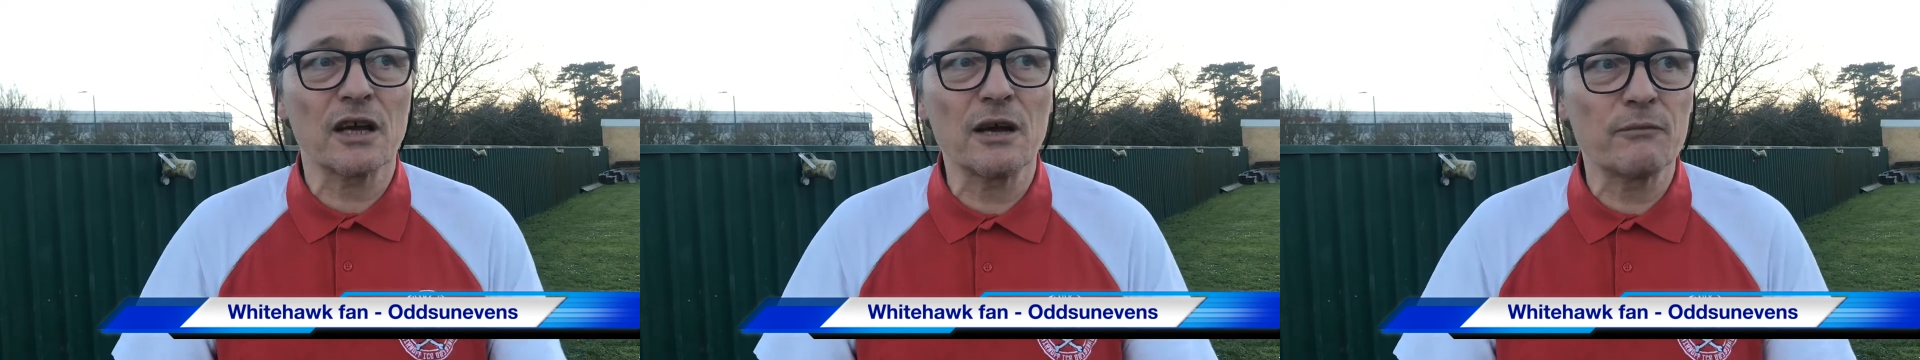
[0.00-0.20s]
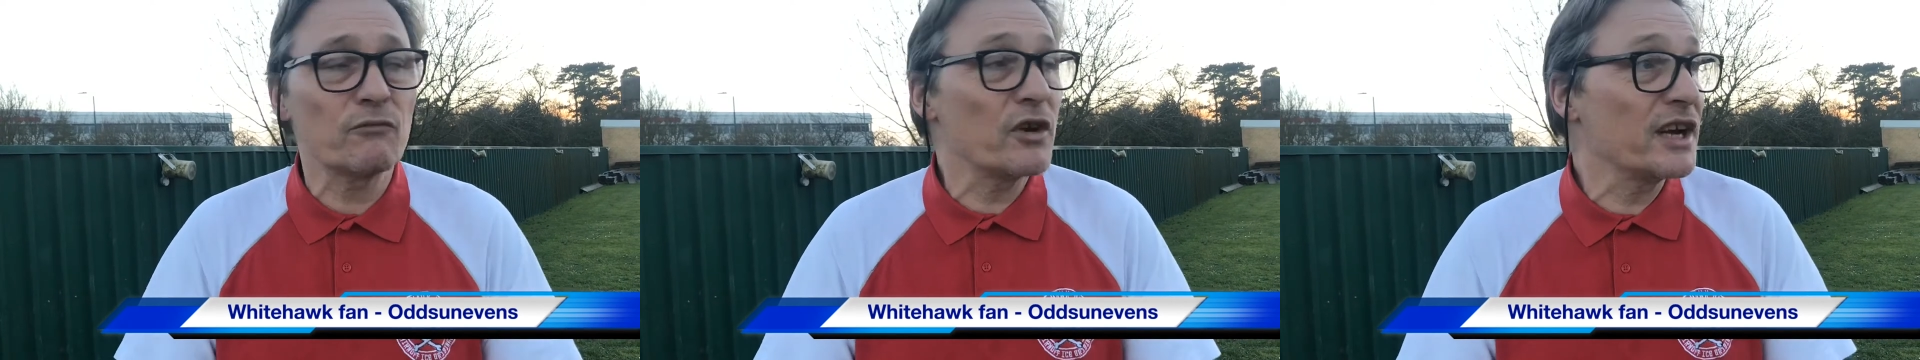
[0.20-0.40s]

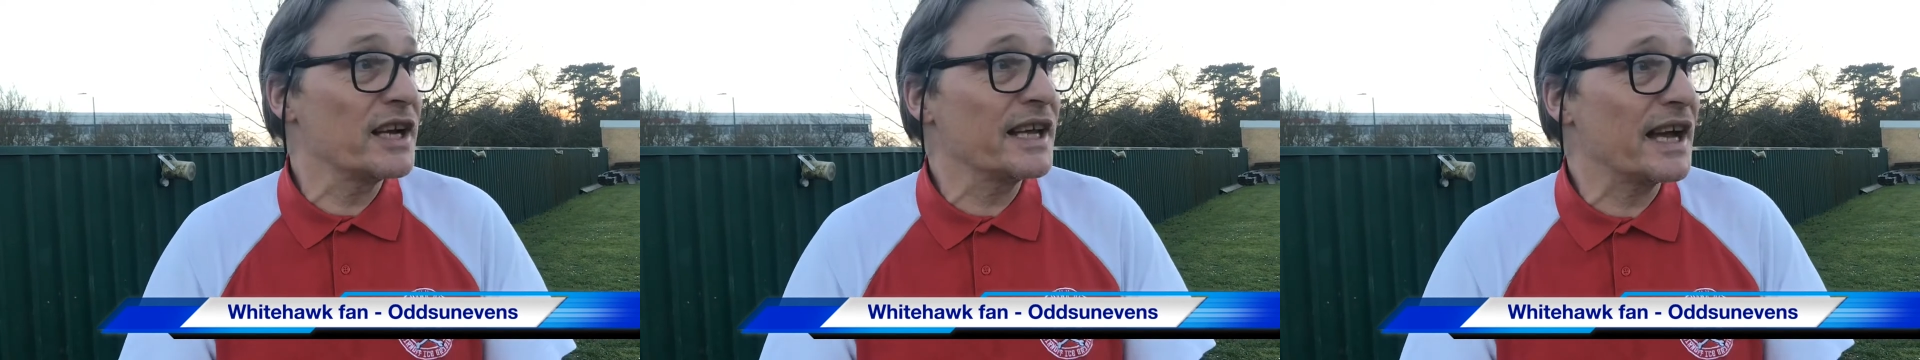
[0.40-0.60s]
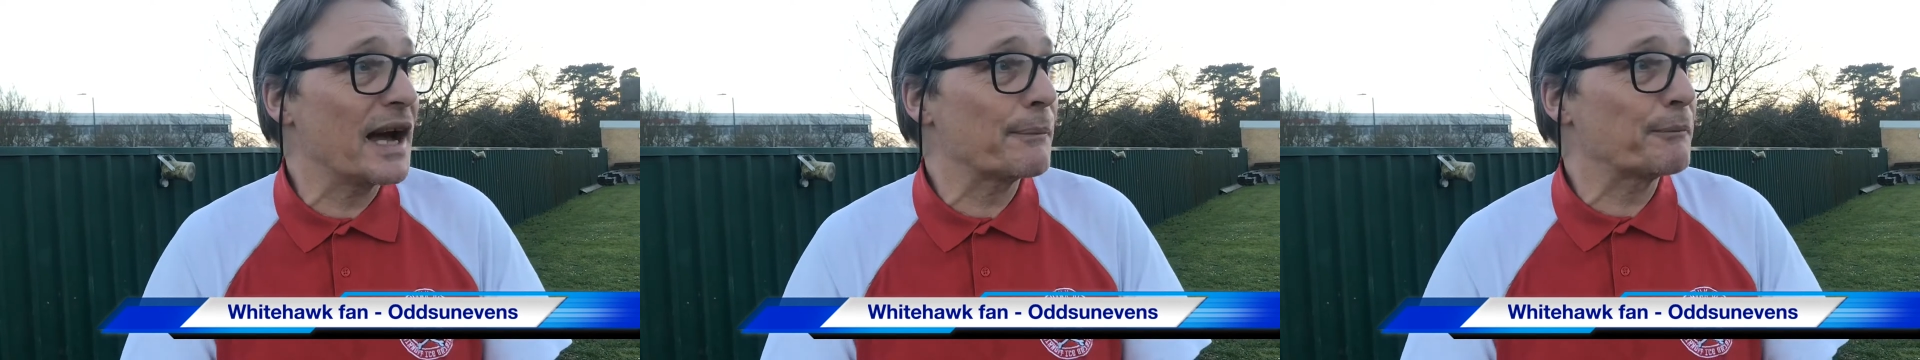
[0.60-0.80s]
So I'm
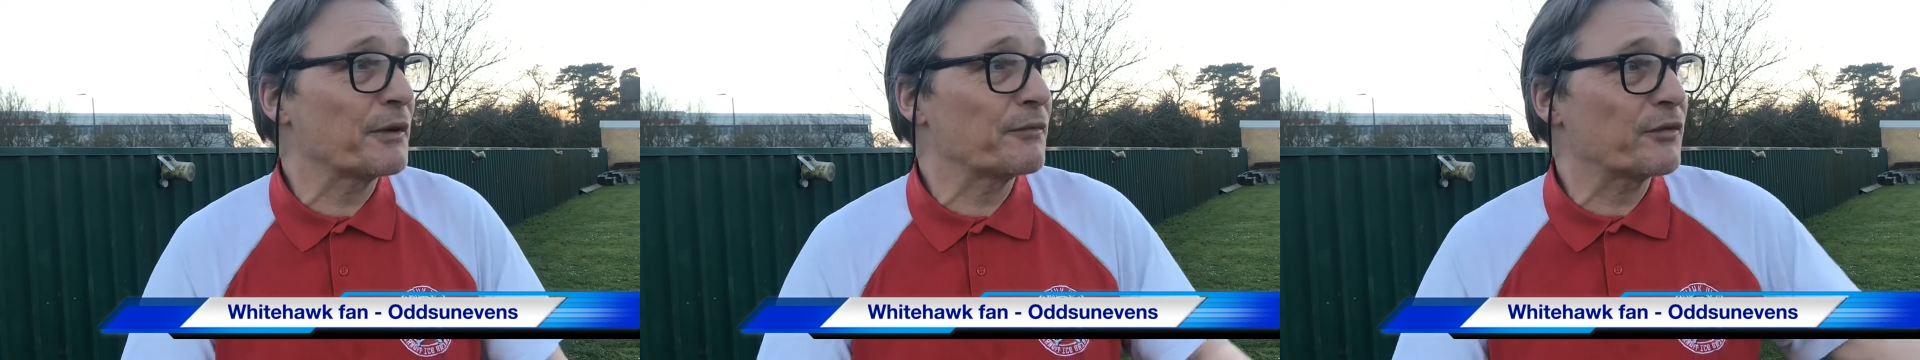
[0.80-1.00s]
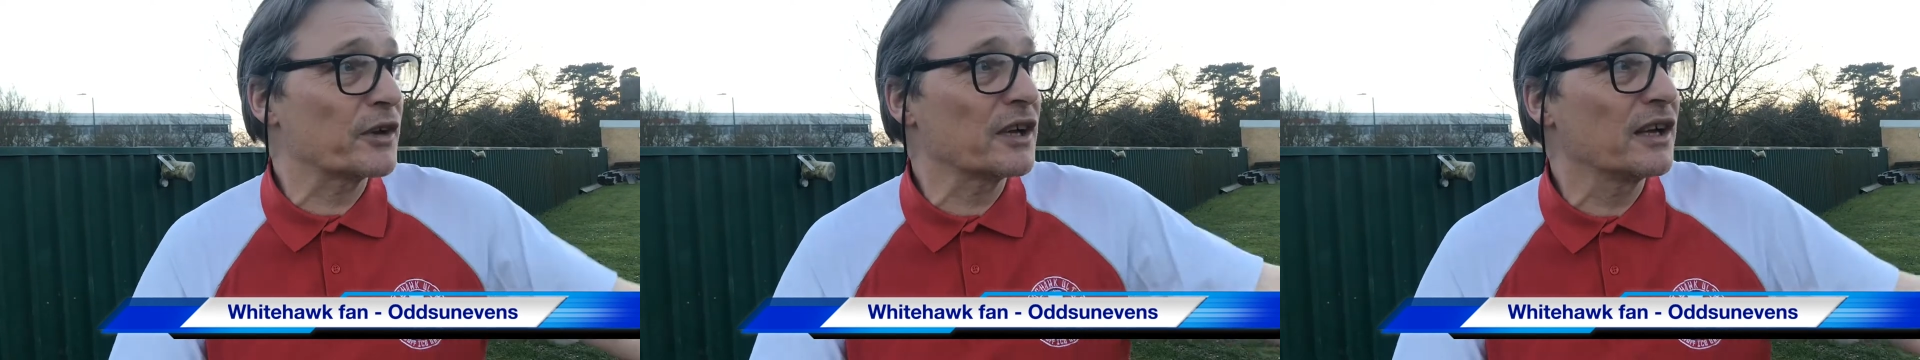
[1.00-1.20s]
really
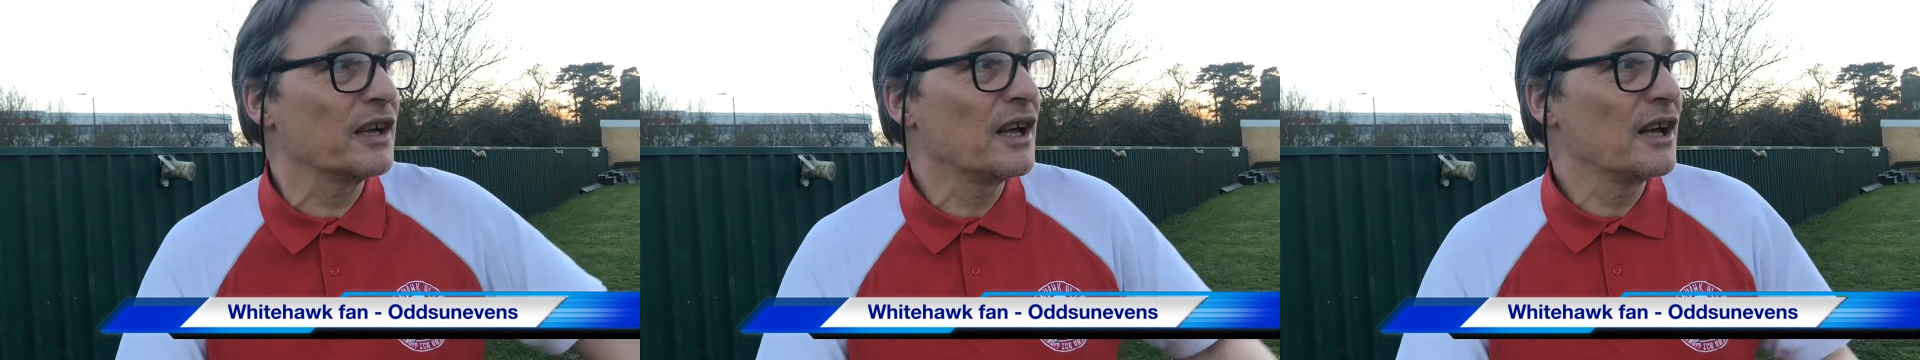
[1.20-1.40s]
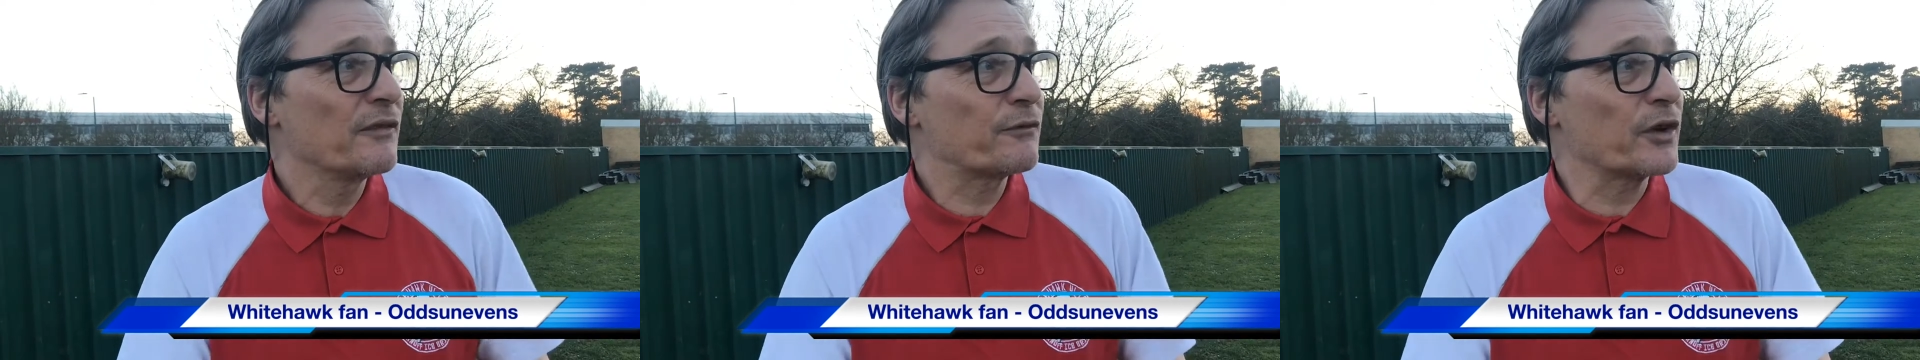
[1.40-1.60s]
happy for
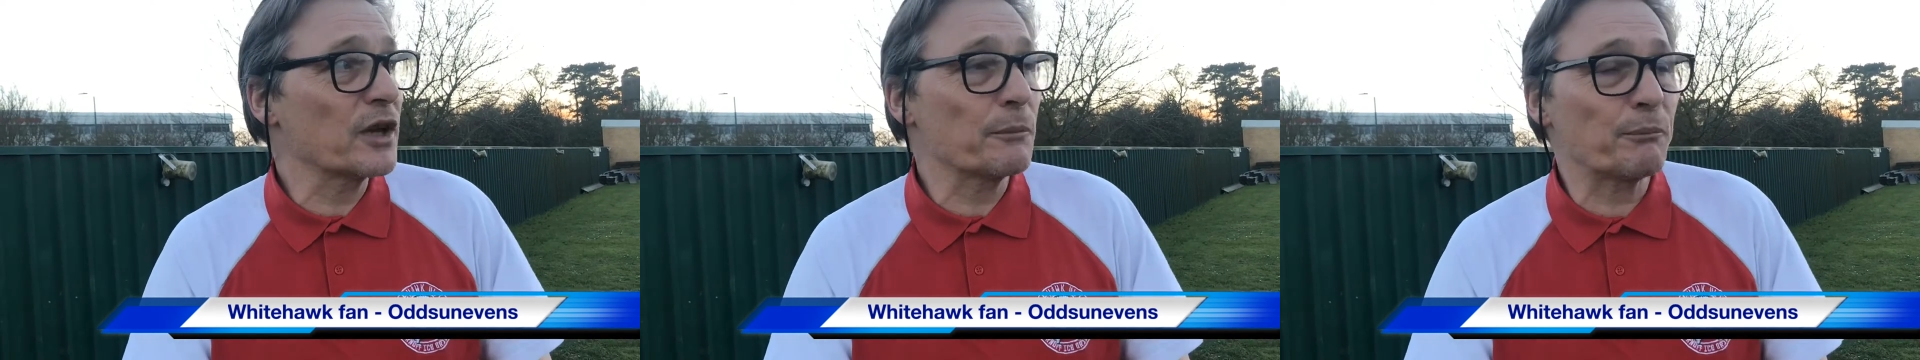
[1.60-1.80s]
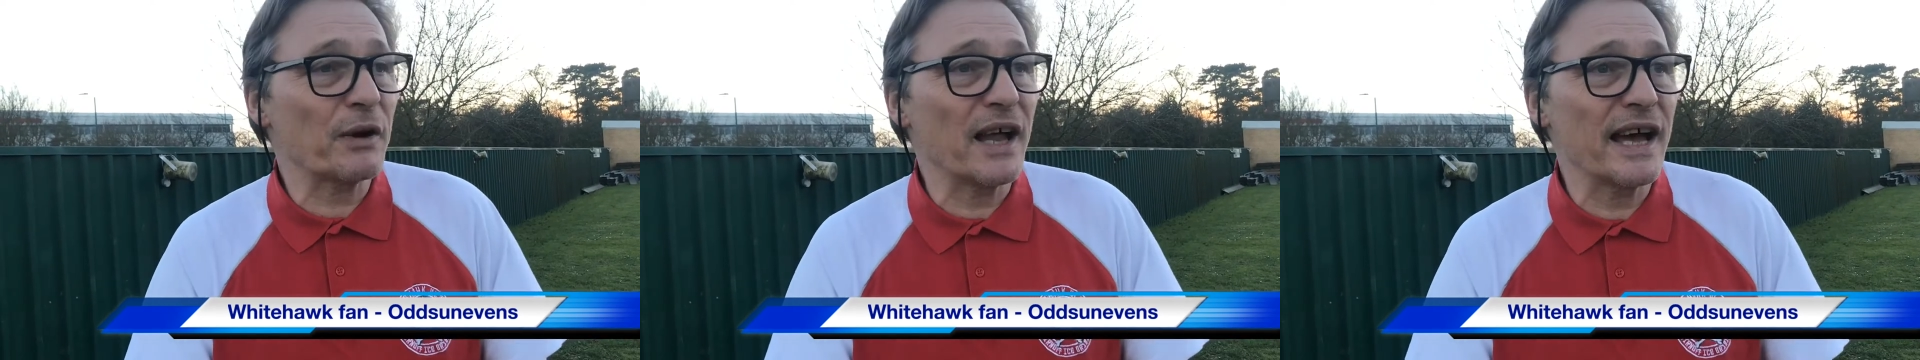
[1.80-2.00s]

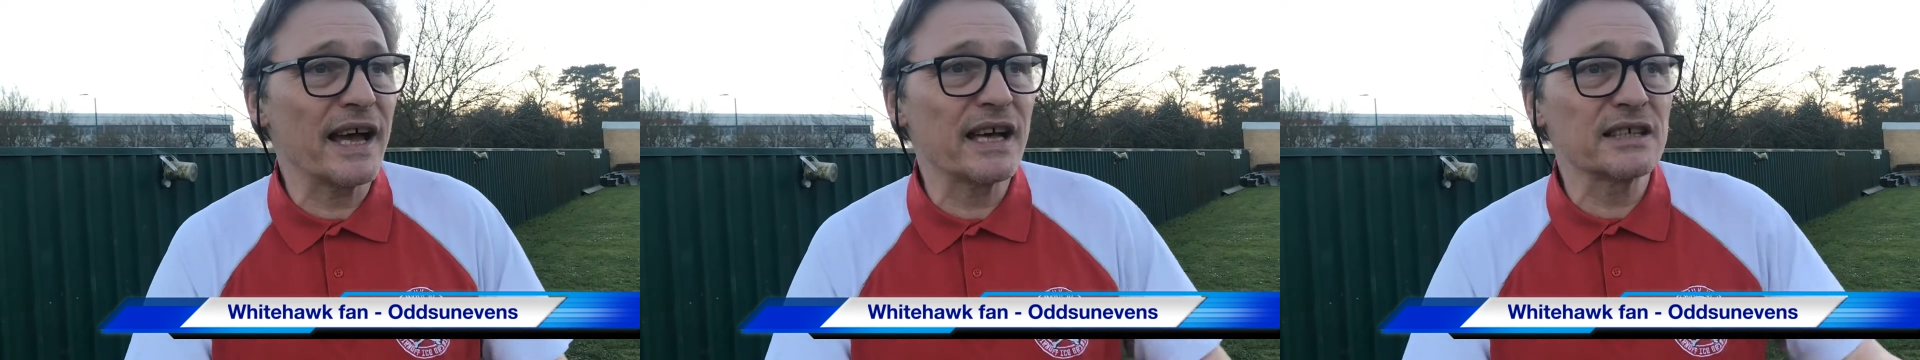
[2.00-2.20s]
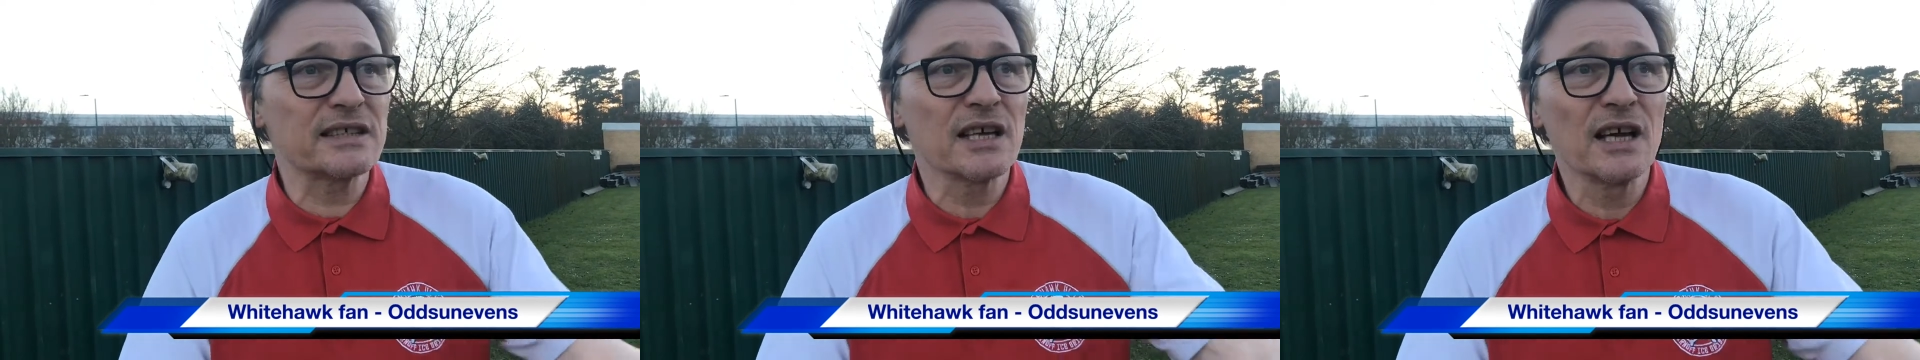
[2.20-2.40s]
the
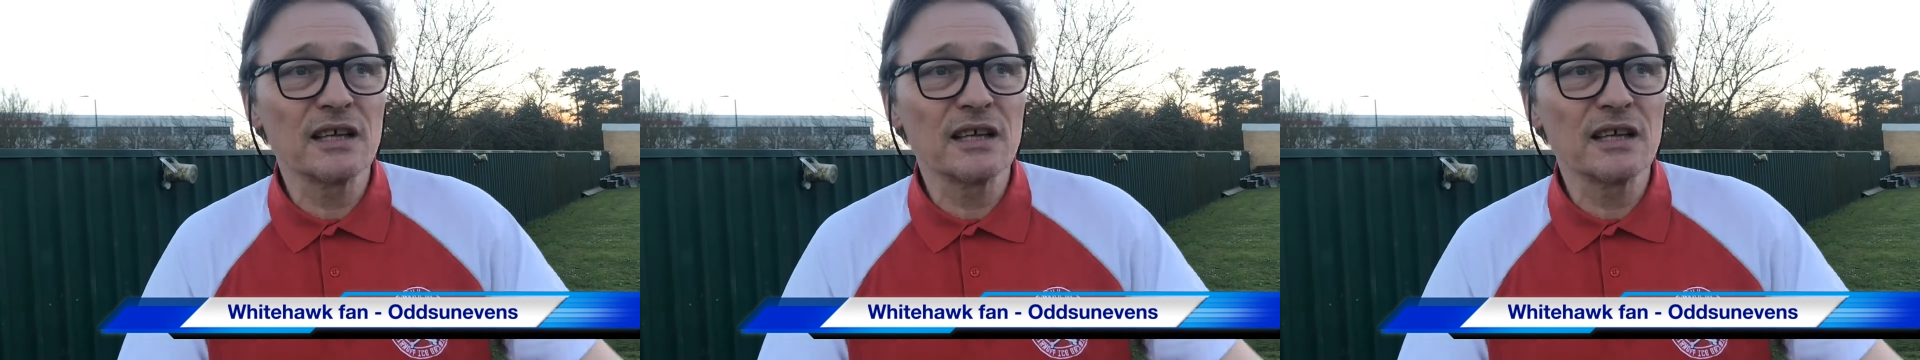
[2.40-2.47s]
players,